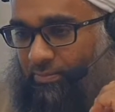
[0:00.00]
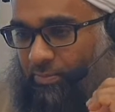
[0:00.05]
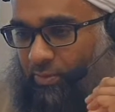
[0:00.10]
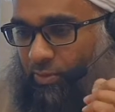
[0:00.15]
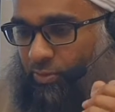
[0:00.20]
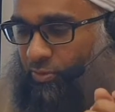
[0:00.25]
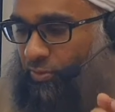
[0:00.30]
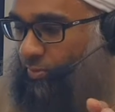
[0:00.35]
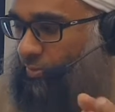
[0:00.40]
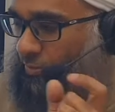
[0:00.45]

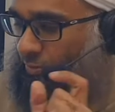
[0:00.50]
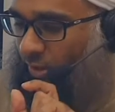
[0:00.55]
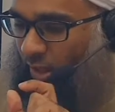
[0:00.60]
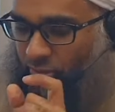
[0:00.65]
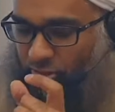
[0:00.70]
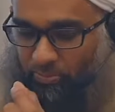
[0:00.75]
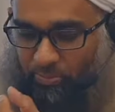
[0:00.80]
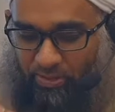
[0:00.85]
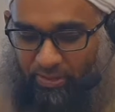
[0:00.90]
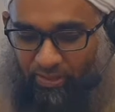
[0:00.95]
Because you're
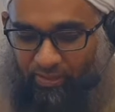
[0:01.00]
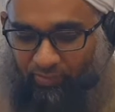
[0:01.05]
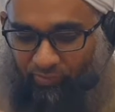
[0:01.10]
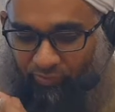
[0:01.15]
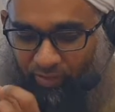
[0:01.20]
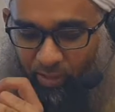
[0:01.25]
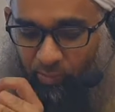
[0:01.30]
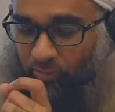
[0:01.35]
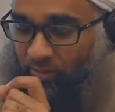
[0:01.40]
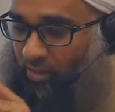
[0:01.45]
attributing a
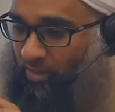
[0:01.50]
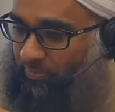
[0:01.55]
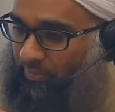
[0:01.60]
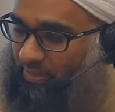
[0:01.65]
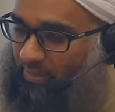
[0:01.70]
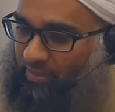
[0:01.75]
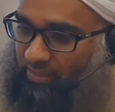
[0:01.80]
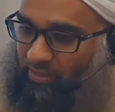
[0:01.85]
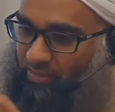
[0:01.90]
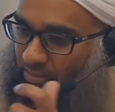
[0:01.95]
fa'l
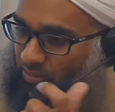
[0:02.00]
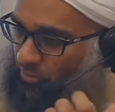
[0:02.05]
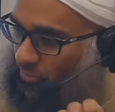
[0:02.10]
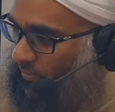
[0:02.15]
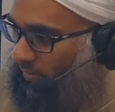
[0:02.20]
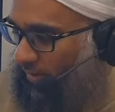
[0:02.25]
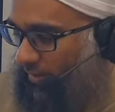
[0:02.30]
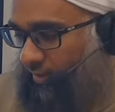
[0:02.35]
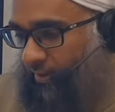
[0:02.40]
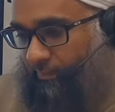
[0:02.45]
qabih
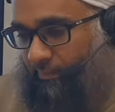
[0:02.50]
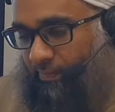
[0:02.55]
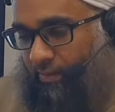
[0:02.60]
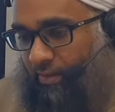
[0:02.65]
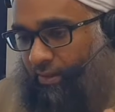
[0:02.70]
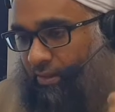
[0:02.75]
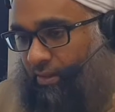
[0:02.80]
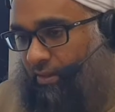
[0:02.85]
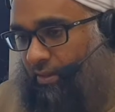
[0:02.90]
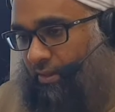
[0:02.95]
to
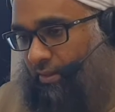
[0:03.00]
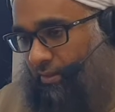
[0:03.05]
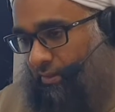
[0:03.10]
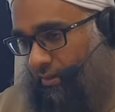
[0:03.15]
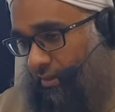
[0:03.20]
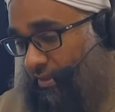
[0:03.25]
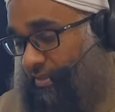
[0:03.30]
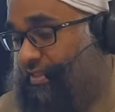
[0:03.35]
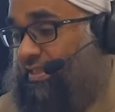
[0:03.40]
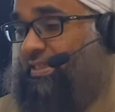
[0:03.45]

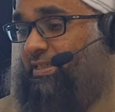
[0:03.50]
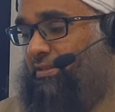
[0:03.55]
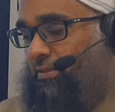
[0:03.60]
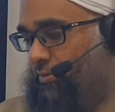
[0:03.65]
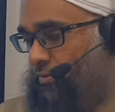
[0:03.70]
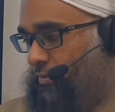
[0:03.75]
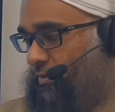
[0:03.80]
a sin.